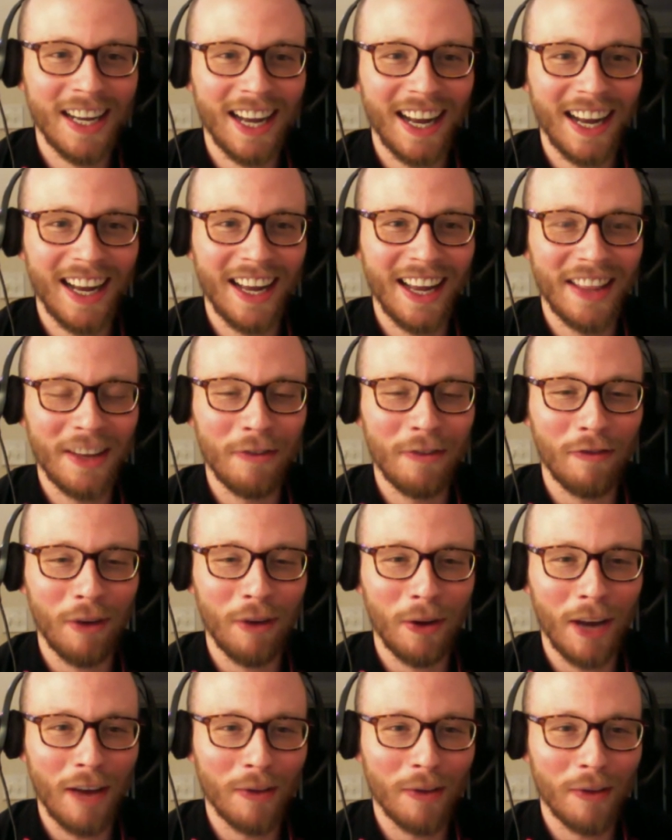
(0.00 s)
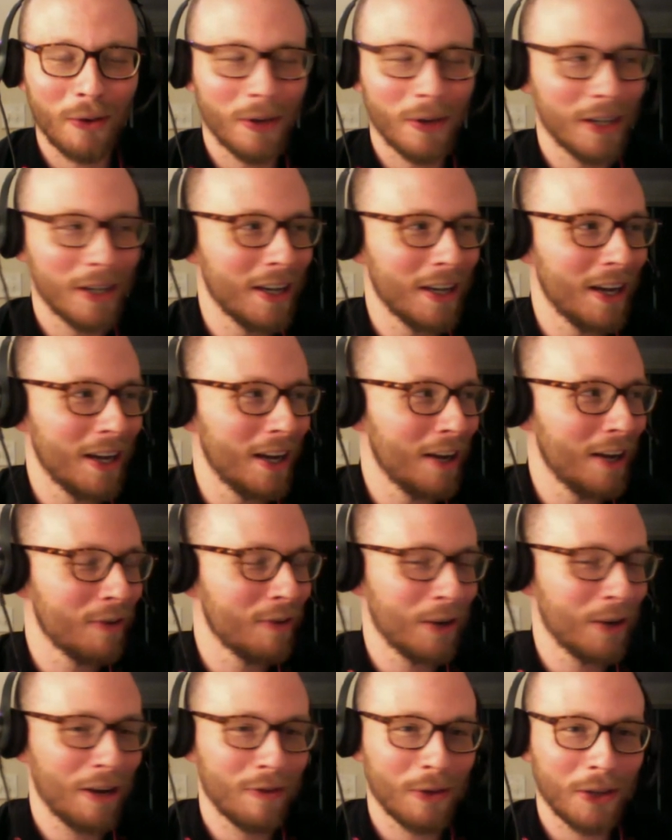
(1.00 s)
And then Phil Neville and
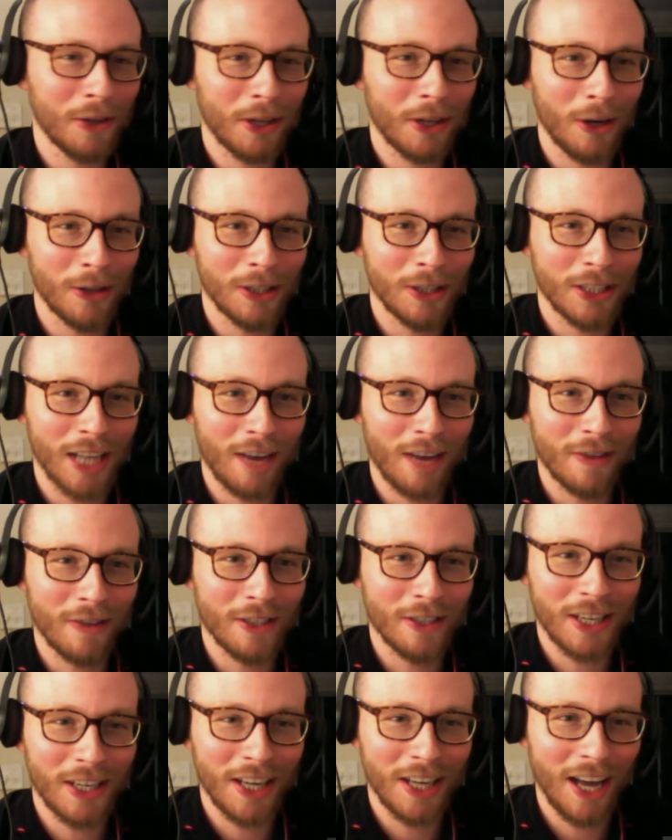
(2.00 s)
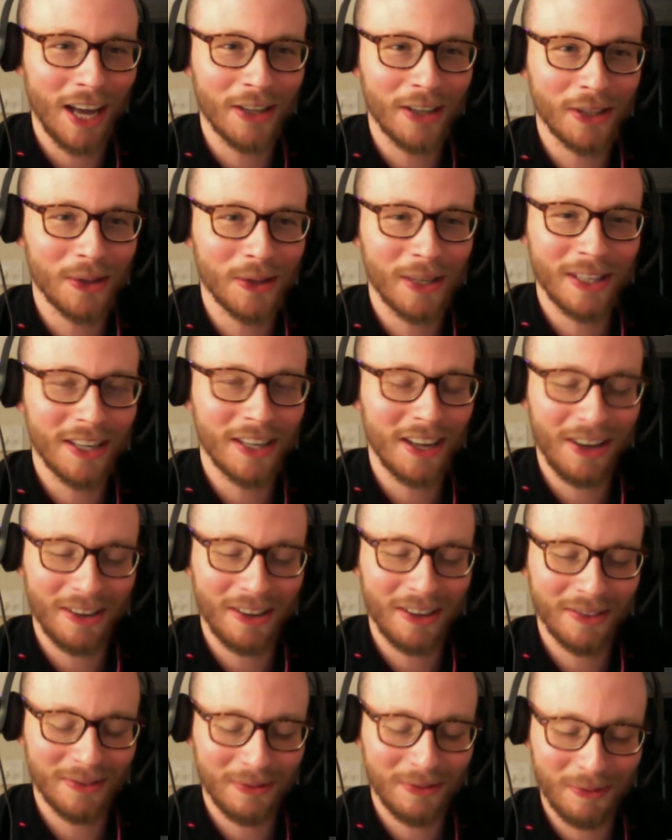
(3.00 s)
the coaching staff at City got into it.
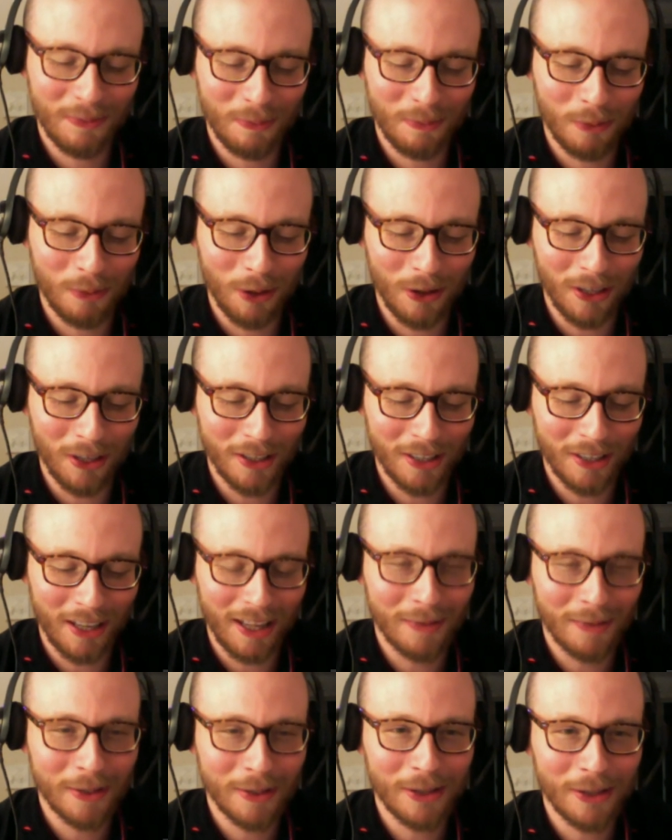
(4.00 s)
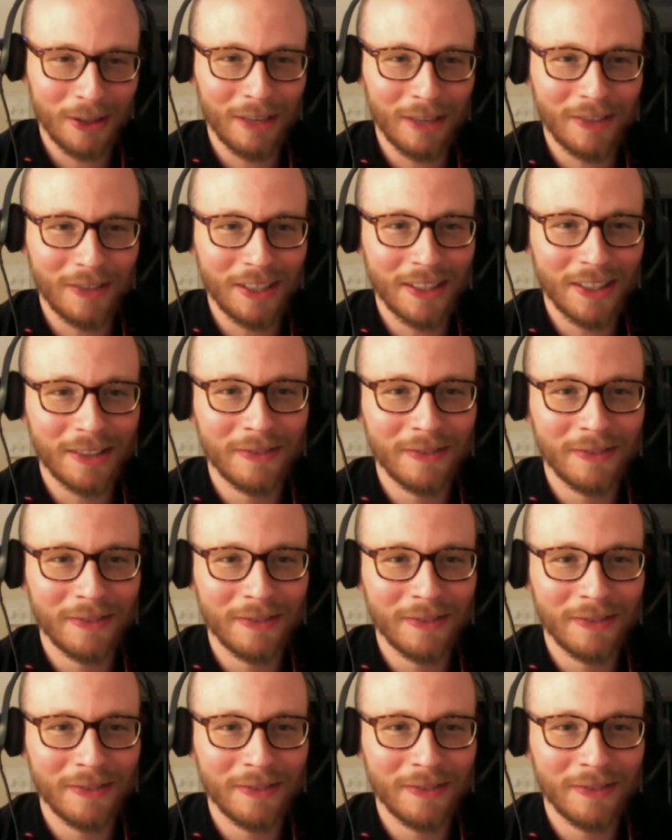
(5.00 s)
Brilliant! I absolutely loved it.